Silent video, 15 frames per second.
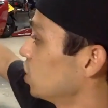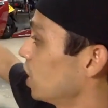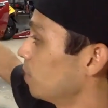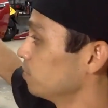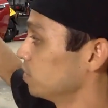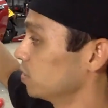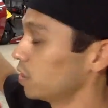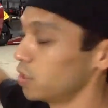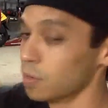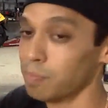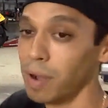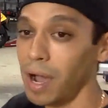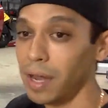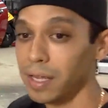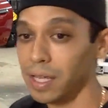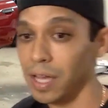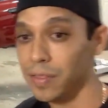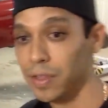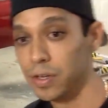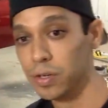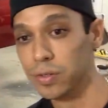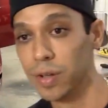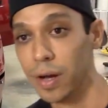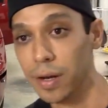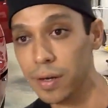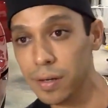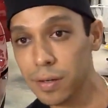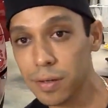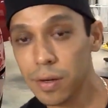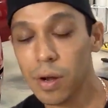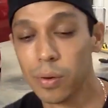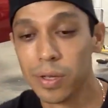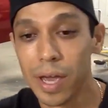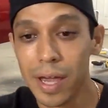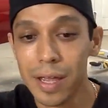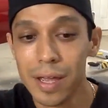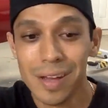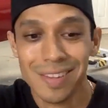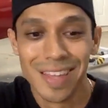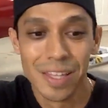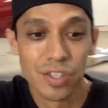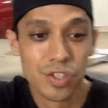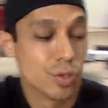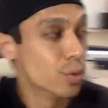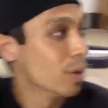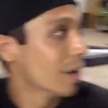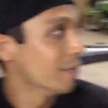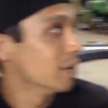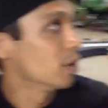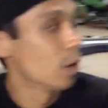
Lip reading: your door jambs and then your body and then you're done. Okay, that's 2